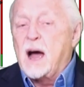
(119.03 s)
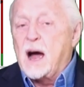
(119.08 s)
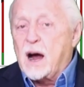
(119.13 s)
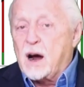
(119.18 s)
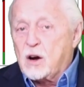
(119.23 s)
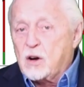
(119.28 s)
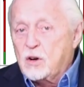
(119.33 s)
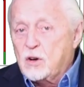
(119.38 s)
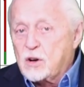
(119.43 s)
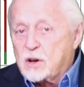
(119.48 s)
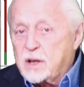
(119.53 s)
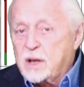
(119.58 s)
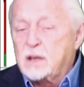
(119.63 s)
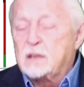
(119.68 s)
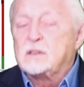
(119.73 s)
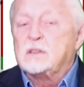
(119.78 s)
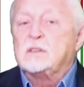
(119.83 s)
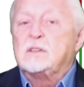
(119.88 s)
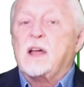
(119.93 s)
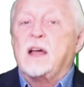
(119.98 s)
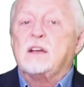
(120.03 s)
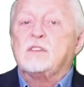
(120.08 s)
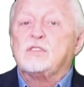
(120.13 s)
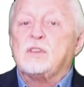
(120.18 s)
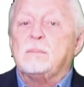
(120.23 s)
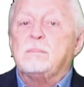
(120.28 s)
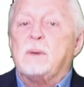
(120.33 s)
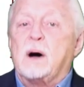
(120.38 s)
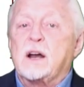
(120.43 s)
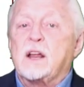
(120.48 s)
are looking to take
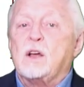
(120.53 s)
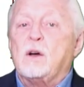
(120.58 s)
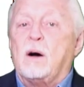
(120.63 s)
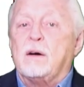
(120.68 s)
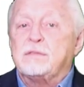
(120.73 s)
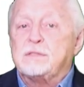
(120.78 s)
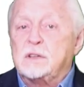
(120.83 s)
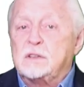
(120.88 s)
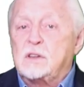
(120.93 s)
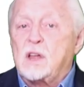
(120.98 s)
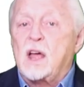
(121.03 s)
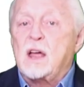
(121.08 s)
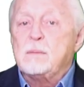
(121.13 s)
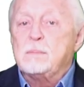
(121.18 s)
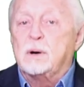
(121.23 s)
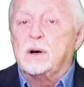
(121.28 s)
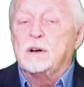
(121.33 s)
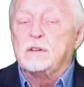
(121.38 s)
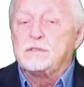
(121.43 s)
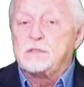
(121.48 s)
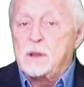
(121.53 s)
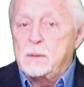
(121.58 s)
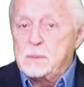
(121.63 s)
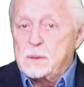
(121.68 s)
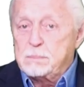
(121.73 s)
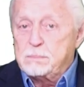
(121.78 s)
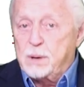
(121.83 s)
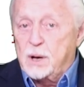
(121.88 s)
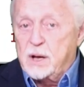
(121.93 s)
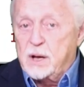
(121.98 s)
some money off the table if they've been